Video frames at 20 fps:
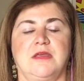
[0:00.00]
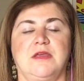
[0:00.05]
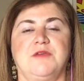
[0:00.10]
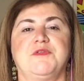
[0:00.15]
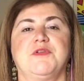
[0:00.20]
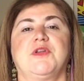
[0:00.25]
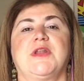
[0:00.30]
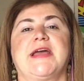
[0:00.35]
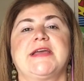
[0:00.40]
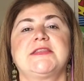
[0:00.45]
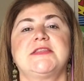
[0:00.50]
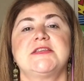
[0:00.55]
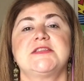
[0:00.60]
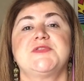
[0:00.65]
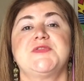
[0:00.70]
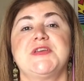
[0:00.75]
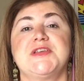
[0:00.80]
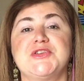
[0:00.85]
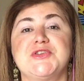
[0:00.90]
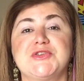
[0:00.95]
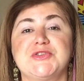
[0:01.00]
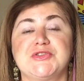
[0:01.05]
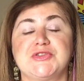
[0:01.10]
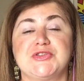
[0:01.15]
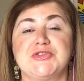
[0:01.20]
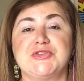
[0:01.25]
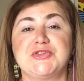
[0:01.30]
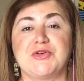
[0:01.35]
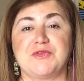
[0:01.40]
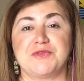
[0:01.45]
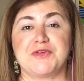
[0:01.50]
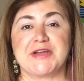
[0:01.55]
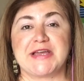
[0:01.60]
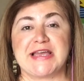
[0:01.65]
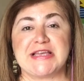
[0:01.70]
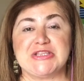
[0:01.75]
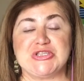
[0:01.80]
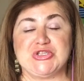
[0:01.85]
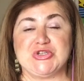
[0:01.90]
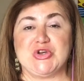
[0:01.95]
If you like this video, don't
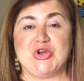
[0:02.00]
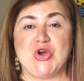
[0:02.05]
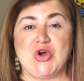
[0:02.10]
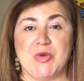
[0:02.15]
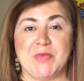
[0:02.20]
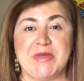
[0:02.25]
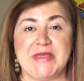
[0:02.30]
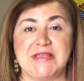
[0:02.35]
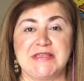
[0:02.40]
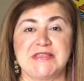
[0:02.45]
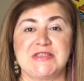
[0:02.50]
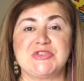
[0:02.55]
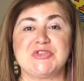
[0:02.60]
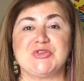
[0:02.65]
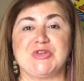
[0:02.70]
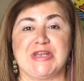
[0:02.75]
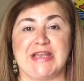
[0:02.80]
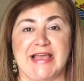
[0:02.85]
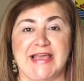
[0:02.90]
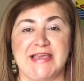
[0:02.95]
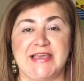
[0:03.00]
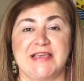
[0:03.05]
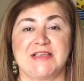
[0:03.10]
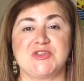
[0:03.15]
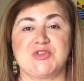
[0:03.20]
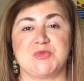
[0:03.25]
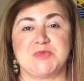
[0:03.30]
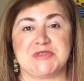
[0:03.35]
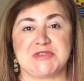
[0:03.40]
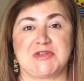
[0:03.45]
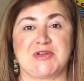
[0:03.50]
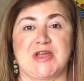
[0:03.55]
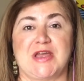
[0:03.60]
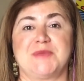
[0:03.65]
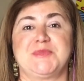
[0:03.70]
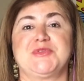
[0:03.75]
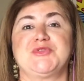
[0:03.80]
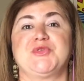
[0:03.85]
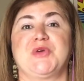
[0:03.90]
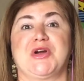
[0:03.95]
forget to comment, to like and
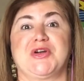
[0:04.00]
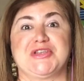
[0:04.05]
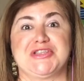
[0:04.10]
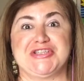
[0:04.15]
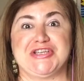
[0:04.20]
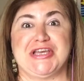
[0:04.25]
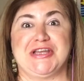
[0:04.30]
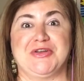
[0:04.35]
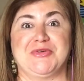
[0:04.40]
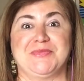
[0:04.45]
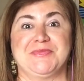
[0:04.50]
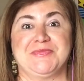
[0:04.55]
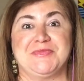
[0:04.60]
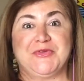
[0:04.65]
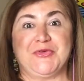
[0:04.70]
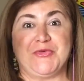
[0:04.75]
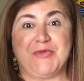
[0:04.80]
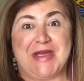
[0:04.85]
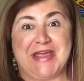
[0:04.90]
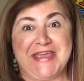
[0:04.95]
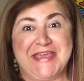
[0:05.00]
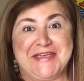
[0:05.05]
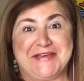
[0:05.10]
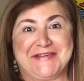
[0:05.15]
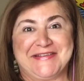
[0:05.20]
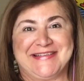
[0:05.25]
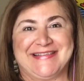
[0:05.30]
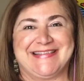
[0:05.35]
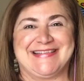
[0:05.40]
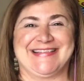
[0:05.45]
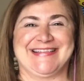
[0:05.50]
subscribe to our channel right here.